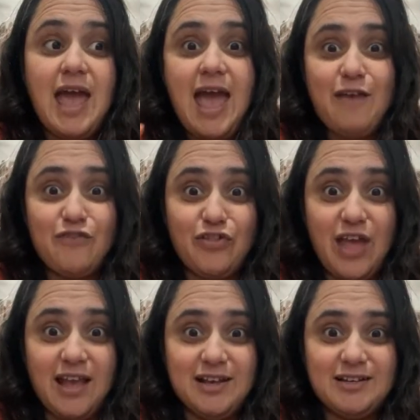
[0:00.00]

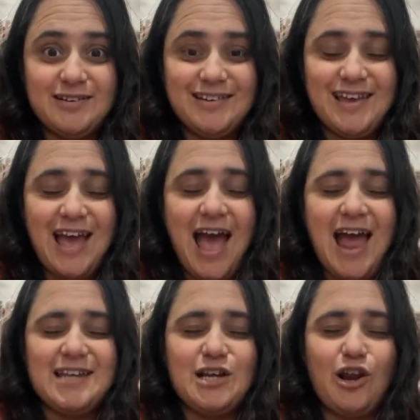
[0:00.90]
everything
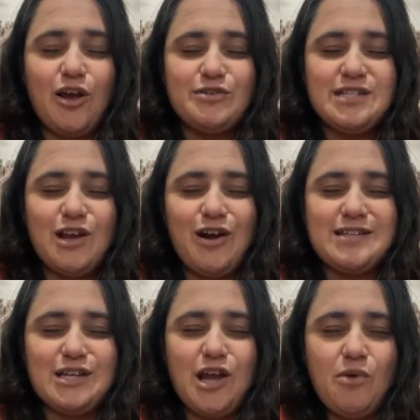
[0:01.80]
and close the
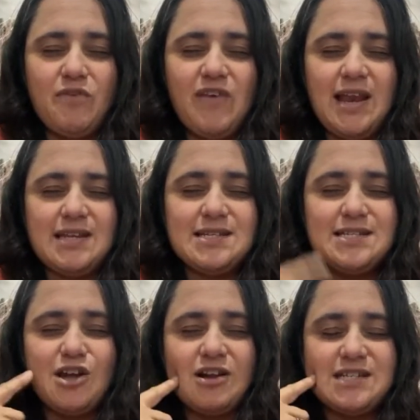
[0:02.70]
eyes and go within to
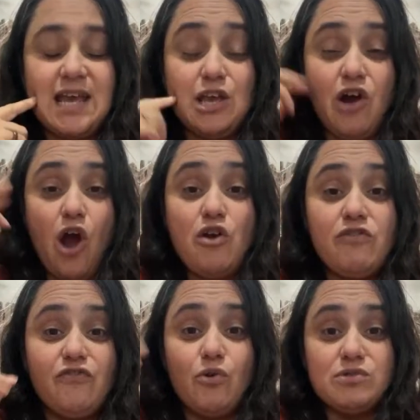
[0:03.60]
start to hear your own
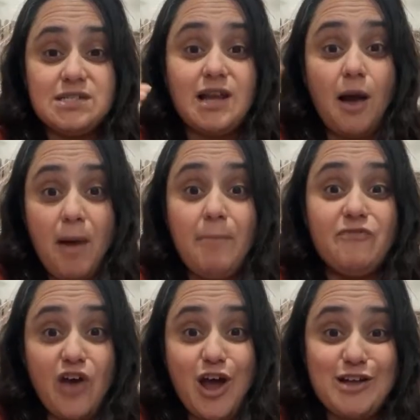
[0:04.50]
thoughts come up
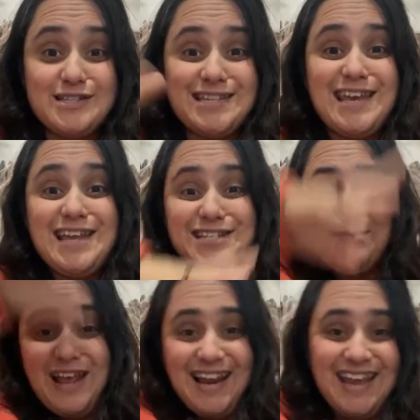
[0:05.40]
first, to
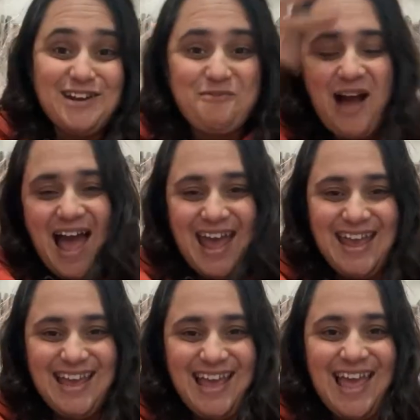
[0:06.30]
be cleared away,